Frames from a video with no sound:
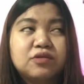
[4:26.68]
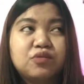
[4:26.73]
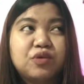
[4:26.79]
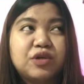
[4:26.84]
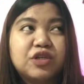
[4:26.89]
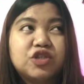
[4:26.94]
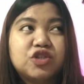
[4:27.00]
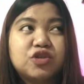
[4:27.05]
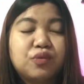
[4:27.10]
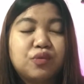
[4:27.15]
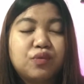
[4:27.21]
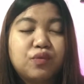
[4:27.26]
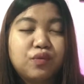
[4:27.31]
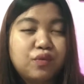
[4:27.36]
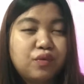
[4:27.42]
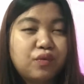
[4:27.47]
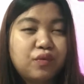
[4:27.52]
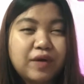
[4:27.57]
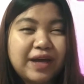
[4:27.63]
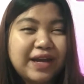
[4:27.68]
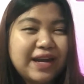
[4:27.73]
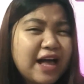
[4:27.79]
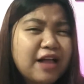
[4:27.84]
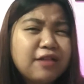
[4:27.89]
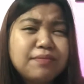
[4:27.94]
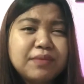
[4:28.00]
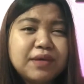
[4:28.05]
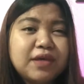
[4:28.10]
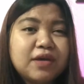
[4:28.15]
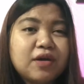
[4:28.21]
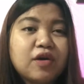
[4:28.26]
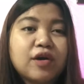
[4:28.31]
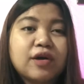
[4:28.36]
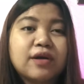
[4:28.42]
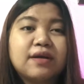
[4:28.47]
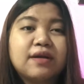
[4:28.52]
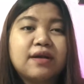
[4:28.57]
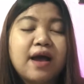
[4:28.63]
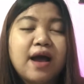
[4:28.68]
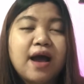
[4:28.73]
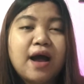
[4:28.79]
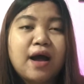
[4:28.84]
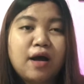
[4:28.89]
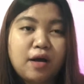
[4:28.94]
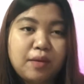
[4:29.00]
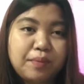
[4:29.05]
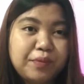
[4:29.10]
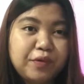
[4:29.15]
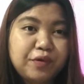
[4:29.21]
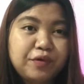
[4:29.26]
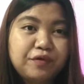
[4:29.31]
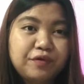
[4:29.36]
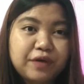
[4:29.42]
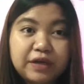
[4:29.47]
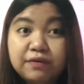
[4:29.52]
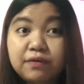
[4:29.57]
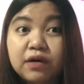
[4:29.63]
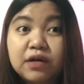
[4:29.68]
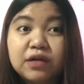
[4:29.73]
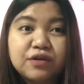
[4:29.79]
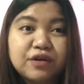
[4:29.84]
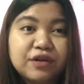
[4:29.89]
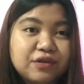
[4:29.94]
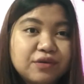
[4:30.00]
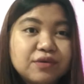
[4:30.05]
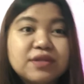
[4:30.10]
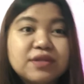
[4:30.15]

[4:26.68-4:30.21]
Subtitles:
which can help me earn up to $500 to